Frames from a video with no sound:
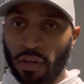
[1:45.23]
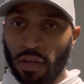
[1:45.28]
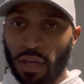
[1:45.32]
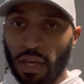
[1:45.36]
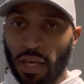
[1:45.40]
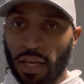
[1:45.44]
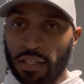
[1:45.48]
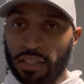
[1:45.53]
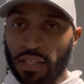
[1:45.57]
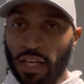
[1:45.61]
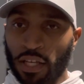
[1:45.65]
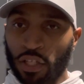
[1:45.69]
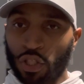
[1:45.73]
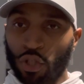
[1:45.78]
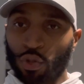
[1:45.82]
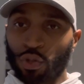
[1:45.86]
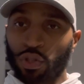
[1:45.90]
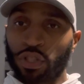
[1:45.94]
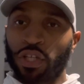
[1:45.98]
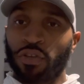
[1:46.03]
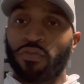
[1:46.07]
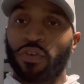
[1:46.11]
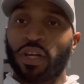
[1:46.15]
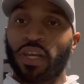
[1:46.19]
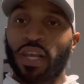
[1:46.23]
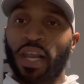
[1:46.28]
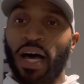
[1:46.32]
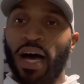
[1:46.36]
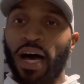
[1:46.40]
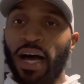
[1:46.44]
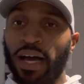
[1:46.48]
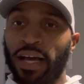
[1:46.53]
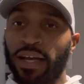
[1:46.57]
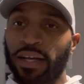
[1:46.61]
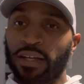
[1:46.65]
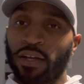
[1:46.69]
is I usually
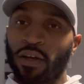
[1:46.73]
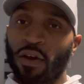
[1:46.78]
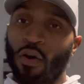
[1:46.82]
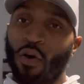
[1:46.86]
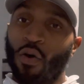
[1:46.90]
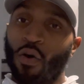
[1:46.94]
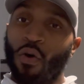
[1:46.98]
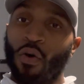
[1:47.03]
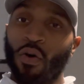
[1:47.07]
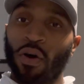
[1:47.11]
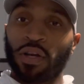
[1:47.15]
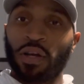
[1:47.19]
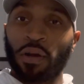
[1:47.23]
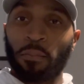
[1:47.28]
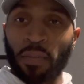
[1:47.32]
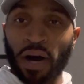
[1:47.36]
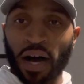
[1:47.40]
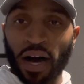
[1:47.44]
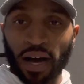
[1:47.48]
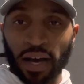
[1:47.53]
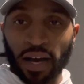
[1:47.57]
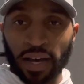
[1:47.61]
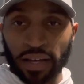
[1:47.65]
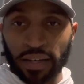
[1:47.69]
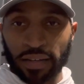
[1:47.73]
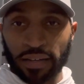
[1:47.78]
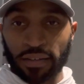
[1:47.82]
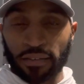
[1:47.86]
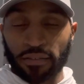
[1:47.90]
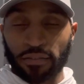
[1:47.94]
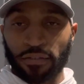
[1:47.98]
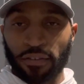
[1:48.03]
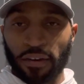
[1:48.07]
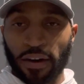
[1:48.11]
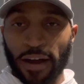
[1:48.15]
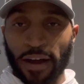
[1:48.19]
rely on the mind,
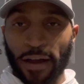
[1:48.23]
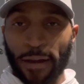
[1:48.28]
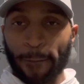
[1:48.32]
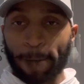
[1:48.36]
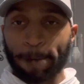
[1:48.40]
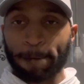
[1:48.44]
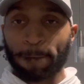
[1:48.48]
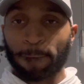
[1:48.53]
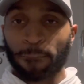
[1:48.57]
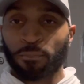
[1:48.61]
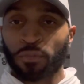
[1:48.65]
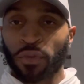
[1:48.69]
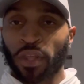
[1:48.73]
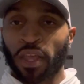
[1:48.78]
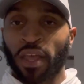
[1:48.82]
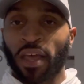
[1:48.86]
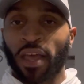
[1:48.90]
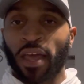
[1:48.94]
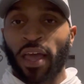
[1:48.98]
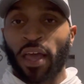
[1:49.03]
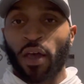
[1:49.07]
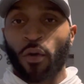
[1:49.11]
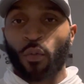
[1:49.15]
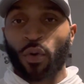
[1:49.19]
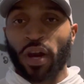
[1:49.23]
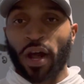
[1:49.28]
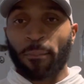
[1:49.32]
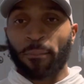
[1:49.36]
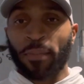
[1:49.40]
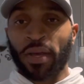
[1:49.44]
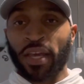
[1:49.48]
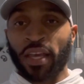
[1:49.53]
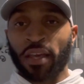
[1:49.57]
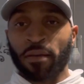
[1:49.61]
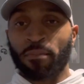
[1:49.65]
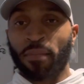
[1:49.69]
right? And what I
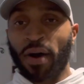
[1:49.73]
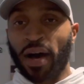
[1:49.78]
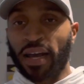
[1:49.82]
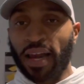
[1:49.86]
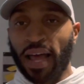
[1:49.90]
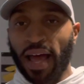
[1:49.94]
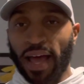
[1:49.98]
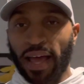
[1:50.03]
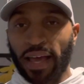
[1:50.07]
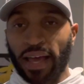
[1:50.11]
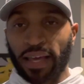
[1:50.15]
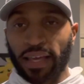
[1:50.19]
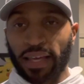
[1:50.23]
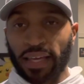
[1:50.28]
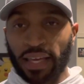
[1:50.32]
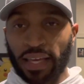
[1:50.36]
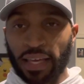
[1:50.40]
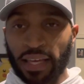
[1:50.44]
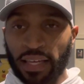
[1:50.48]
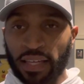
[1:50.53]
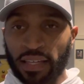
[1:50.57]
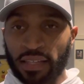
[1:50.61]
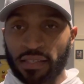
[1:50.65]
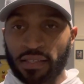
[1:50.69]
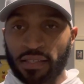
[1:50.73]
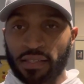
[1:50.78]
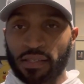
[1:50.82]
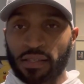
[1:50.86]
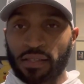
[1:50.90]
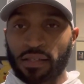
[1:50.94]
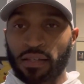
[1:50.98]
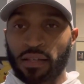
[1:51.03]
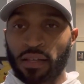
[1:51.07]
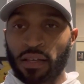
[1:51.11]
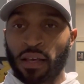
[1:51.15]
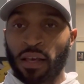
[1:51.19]
mean by that
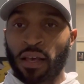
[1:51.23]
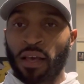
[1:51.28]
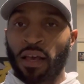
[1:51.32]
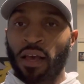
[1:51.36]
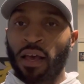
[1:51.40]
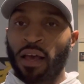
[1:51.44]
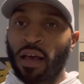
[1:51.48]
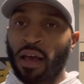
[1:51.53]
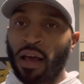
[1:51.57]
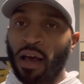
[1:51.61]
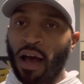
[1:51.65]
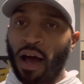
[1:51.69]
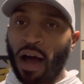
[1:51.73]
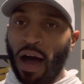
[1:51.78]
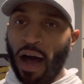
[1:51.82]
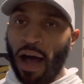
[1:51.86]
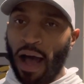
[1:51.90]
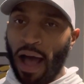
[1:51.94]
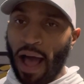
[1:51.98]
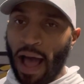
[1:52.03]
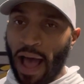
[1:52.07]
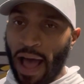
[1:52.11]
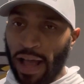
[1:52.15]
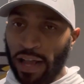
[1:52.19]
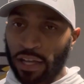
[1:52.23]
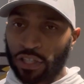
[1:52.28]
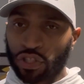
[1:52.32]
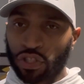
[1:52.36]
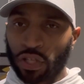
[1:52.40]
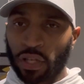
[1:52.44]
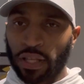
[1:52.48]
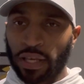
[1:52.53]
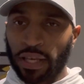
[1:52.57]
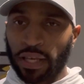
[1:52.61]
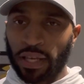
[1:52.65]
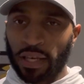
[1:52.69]
is I
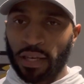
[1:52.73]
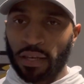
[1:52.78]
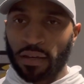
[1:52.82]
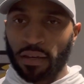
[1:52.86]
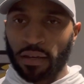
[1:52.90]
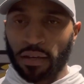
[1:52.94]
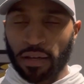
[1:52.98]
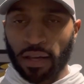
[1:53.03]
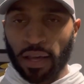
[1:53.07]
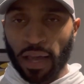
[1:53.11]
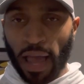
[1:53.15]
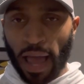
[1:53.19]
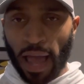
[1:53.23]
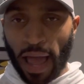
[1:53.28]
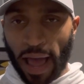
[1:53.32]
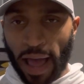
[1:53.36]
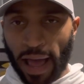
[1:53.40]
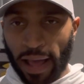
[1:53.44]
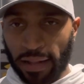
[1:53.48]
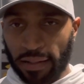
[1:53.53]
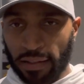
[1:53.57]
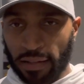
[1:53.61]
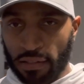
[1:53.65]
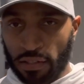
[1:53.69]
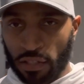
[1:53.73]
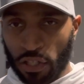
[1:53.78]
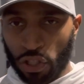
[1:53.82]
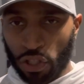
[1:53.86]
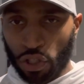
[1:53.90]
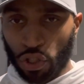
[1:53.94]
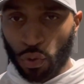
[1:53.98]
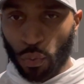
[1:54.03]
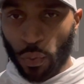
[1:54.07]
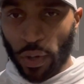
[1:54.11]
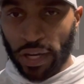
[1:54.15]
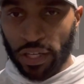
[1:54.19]
actually look at the
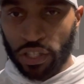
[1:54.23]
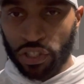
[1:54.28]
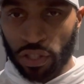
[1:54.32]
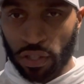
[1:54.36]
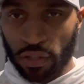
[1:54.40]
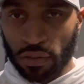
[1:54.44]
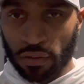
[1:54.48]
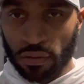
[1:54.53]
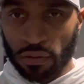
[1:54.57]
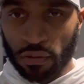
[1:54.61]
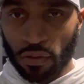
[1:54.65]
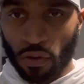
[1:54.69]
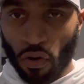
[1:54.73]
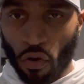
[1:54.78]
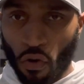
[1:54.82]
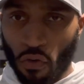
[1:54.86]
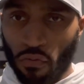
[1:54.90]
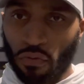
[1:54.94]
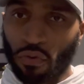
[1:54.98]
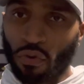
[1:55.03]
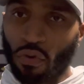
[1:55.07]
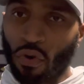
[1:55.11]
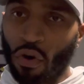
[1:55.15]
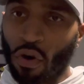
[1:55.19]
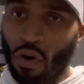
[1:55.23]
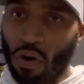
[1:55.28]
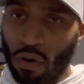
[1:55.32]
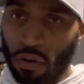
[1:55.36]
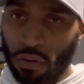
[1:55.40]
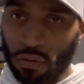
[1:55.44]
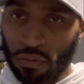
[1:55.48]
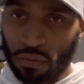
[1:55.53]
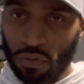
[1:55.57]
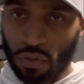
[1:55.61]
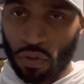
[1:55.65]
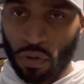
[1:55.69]
situation
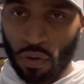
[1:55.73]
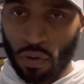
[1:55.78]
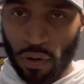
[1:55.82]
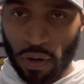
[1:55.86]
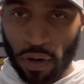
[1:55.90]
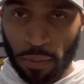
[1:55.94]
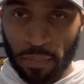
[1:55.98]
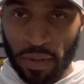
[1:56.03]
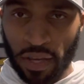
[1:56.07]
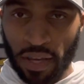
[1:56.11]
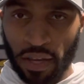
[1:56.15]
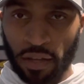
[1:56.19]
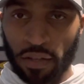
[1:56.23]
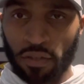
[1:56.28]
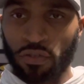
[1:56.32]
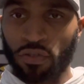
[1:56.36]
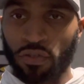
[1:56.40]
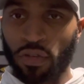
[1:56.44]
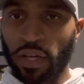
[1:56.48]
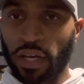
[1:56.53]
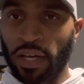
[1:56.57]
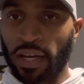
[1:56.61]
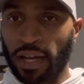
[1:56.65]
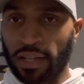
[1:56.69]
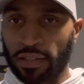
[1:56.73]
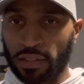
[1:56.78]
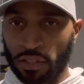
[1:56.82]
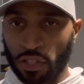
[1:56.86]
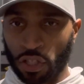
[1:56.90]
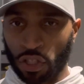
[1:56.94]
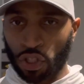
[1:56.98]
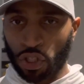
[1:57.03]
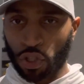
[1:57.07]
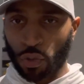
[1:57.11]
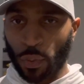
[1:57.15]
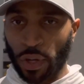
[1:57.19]
overall, you know what I mean? You're looking at the
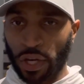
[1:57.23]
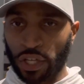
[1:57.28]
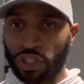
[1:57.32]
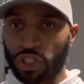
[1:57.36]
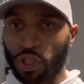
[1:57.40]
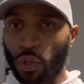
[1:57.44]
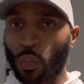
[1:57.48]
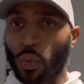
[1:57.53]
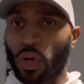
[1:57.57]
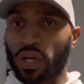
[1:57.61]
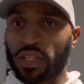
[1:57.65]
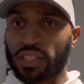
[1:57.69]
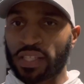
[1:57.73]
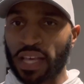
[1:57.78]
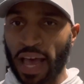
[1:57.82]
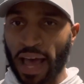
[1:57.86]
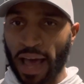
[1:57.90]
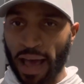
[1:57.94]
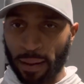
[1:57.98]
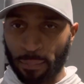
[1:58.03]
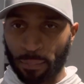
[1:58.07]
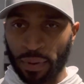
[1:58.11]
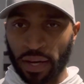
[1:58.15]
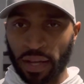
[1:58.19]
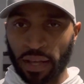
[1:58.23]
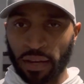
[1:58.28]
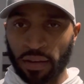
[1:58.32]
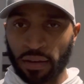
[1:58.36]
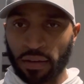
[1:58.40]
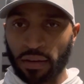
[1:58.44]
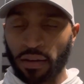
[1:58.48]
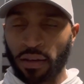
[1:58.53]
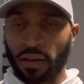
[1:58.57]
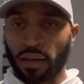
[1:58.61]
situation, what's happening,